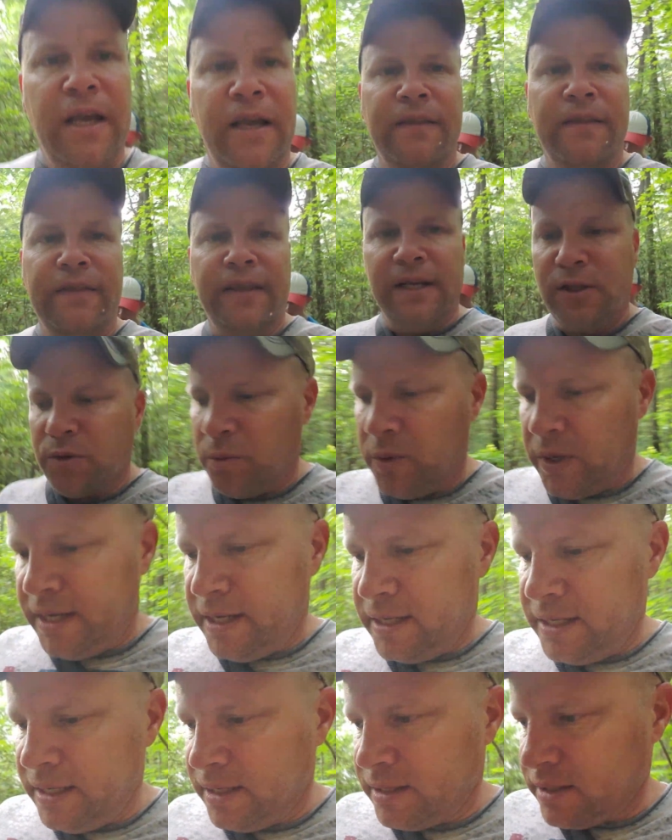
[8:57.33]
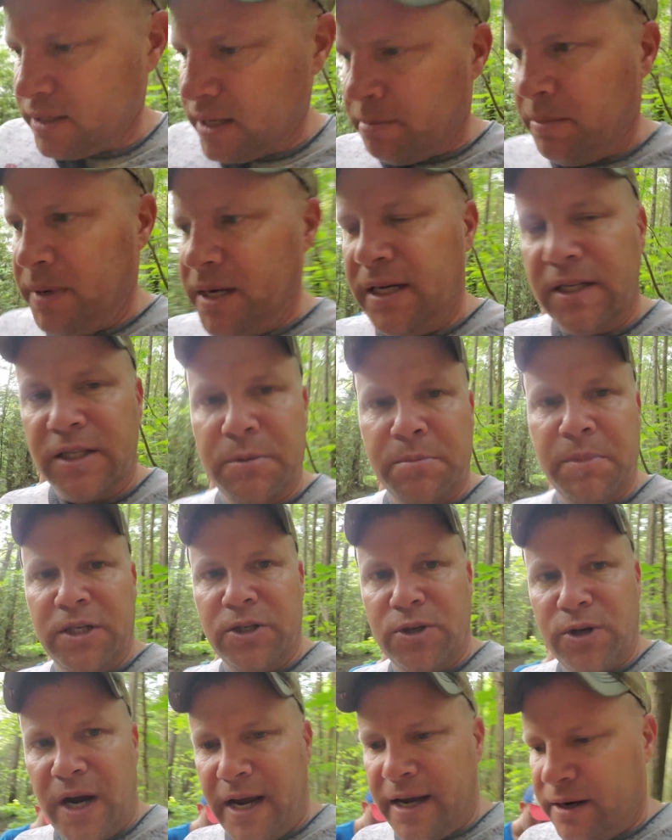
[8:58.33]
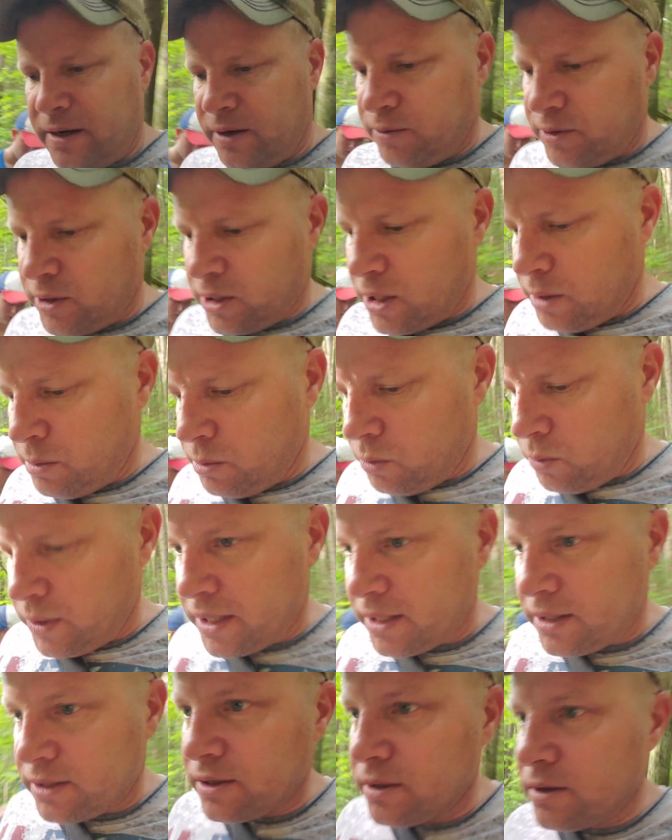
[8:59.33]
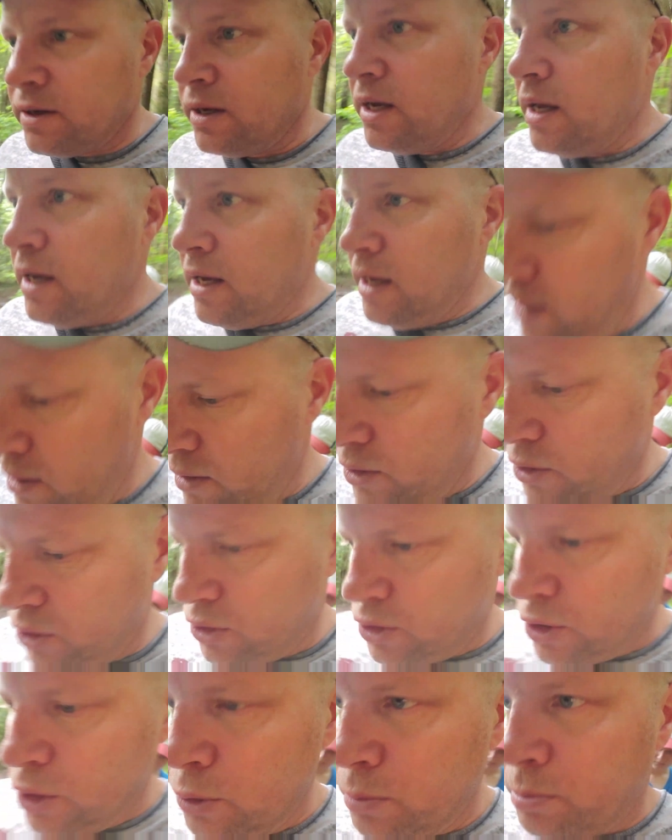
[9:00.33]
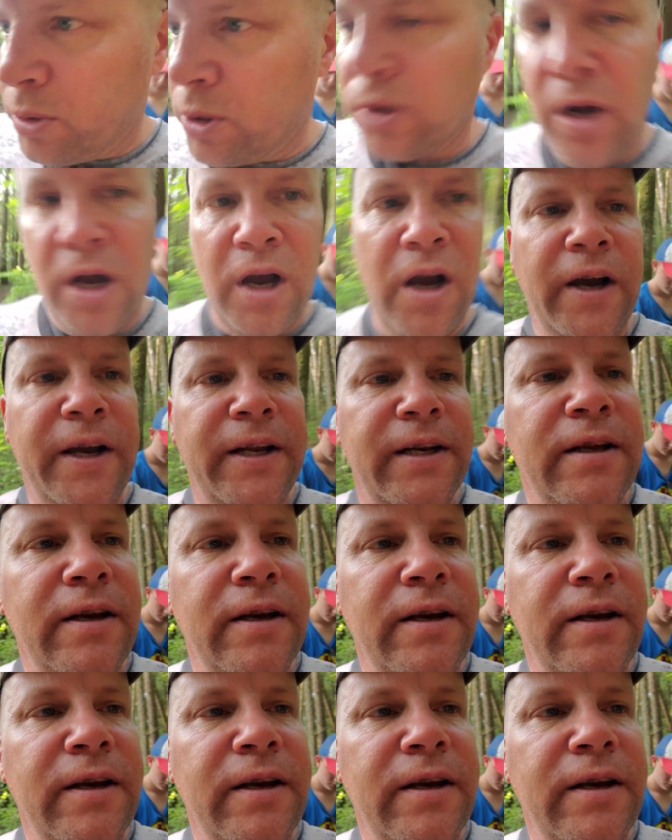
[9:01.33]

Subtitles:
that's the way it is. I mean, it's been dry here for a couple weeks and super hot.